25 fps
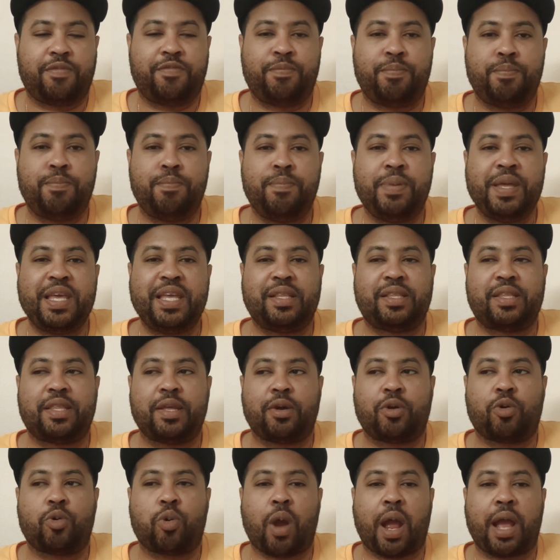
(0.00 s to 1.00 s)
meet
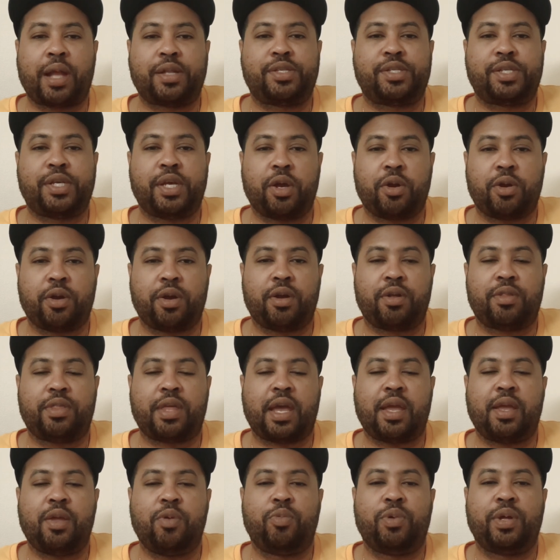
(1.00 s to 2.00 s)
the criteria
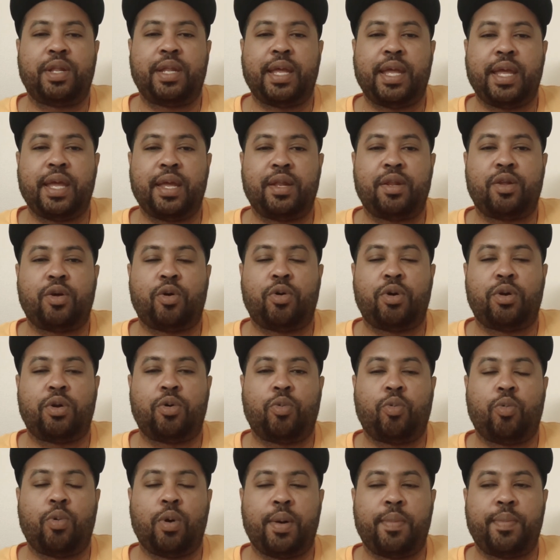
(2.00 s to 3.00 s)
that he would hit on
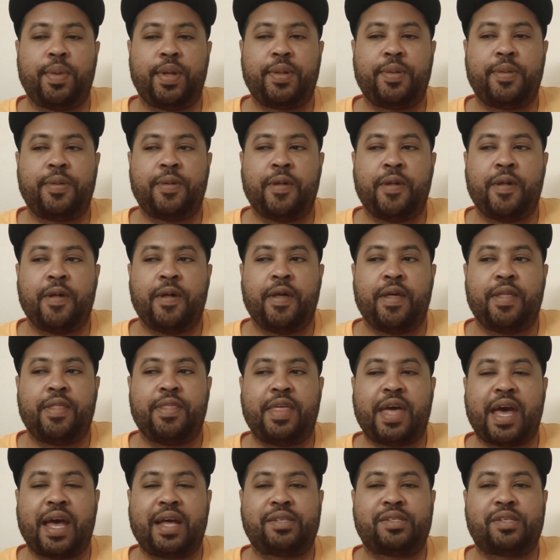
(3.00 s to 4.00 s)
a woman
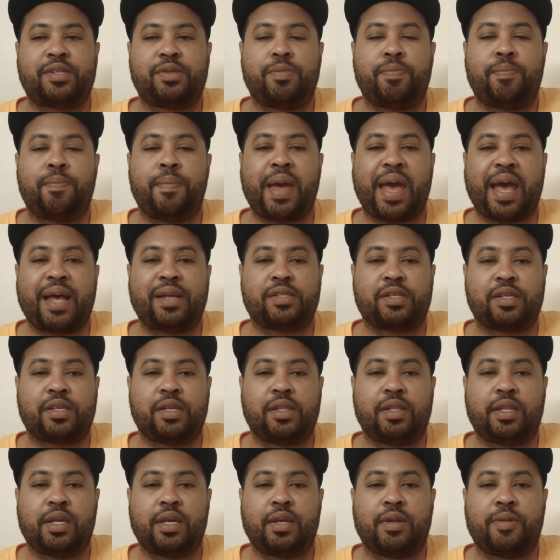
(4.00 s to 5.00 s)
that's
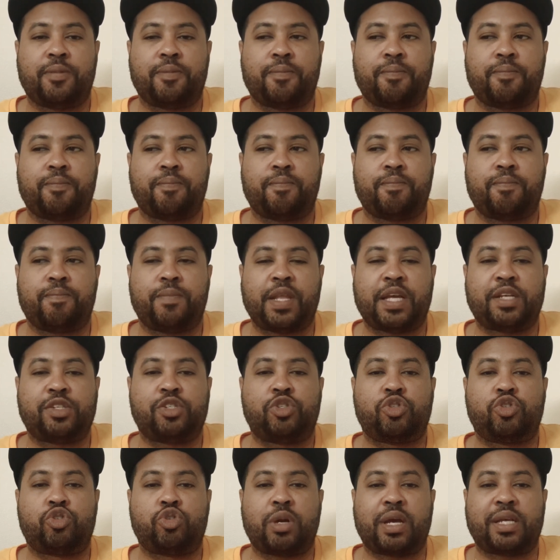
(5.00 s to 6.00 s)
masculine,
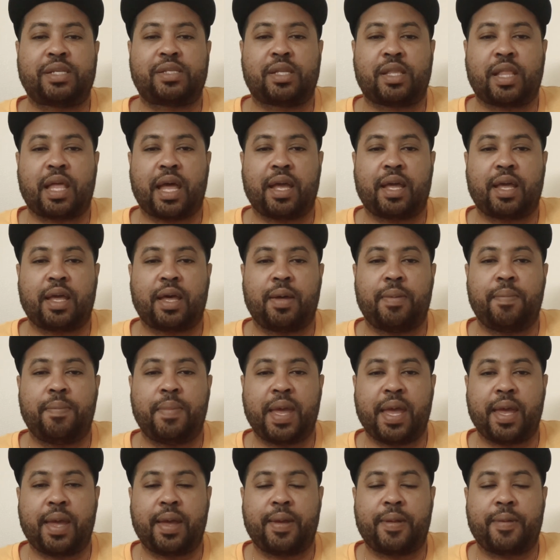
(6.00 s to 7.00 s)
that's dressed like a
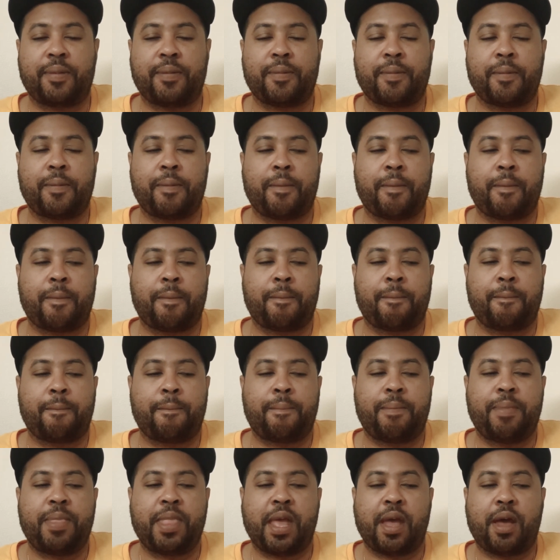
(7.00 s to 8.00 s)
man.
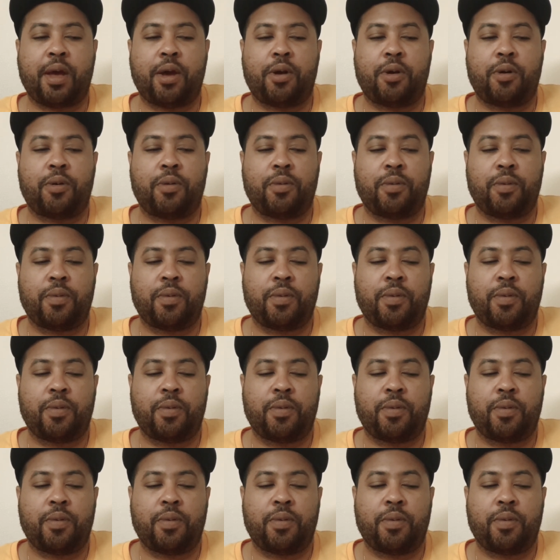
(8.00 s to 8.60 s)
Now,